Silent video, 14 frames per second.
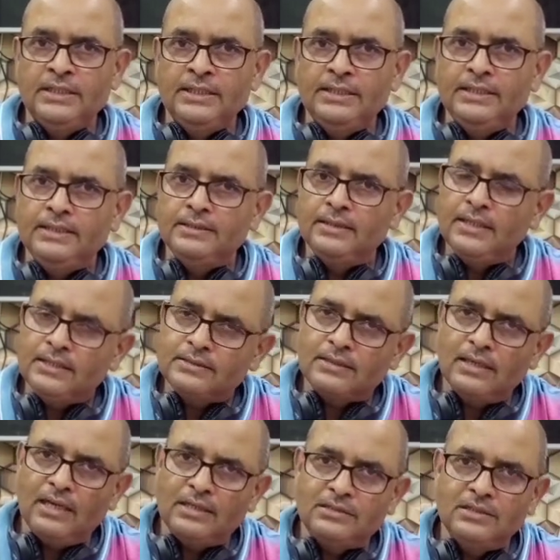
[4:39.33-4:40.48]
In the next
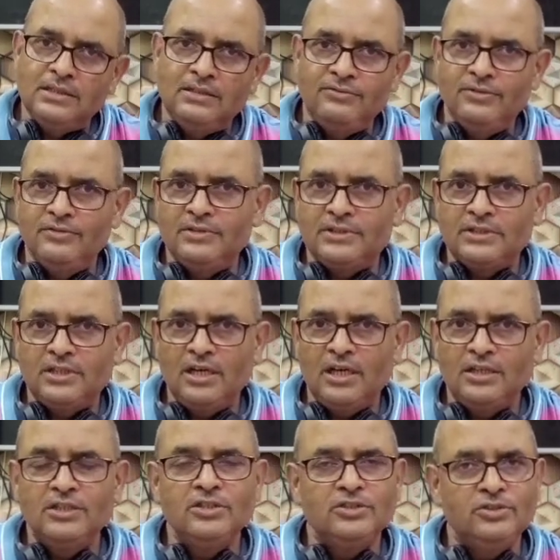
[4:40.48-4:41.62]
class, we will
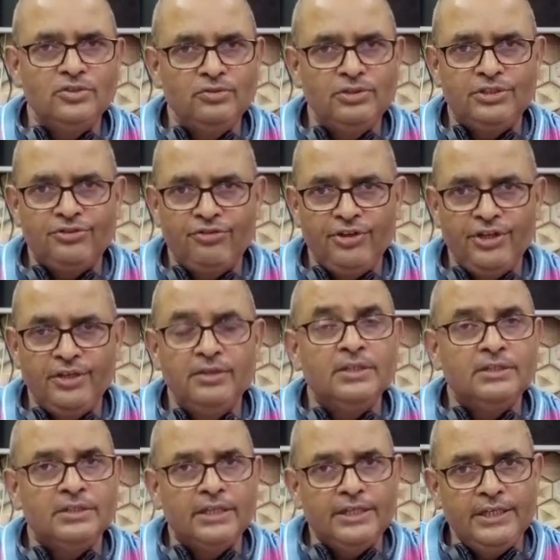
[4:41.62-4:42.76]
start Unit 3,
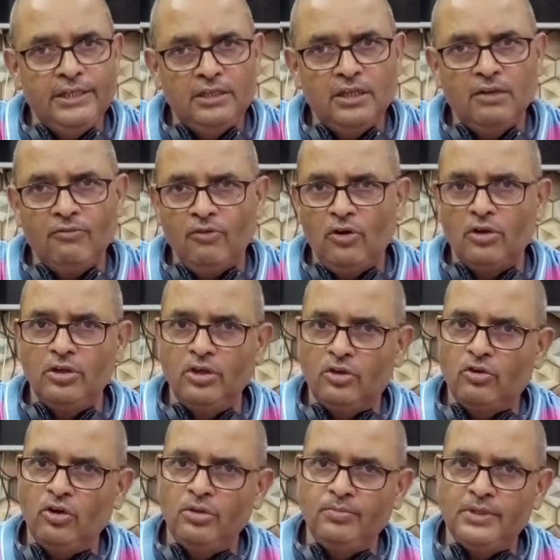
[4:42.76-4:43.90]
the Interwar
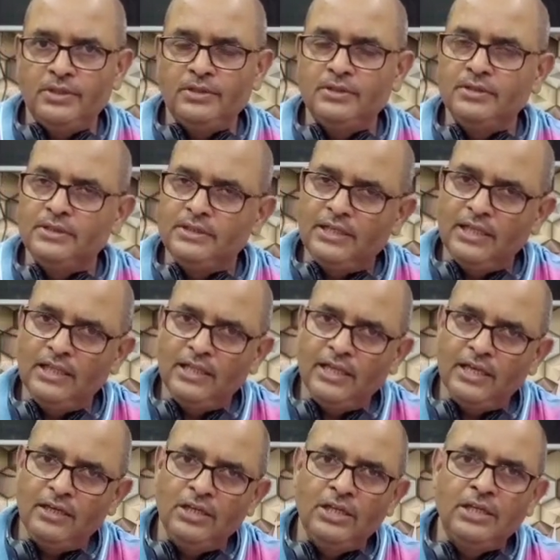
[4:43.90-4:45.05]
Economy. Till
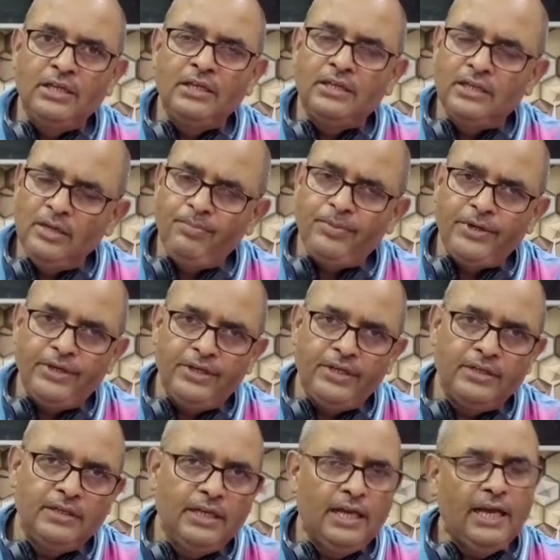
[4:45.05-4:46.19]
then, keep
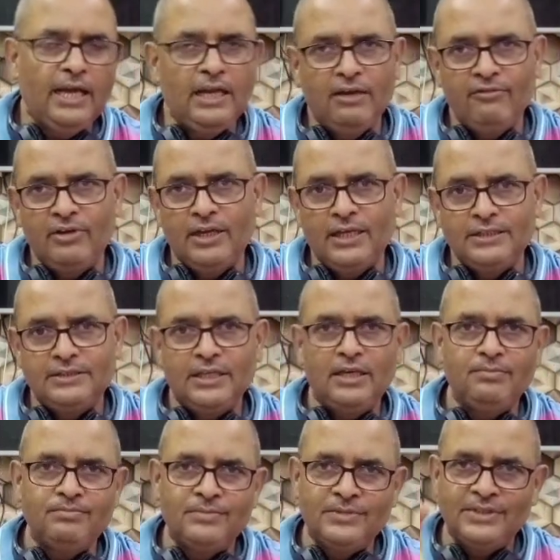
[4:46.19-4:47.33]
reading and have a nice
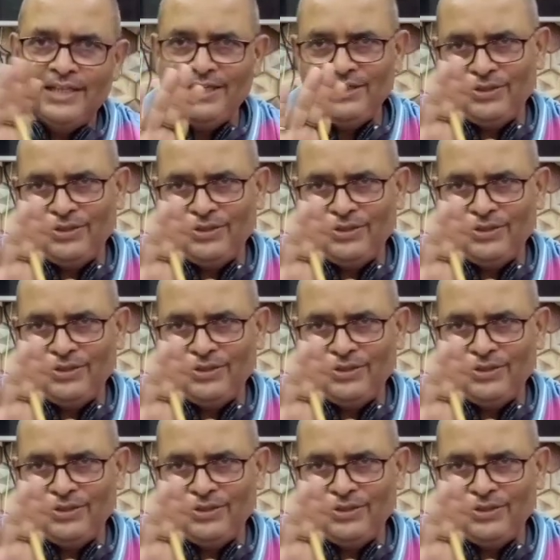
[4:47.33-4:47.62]
time. Thank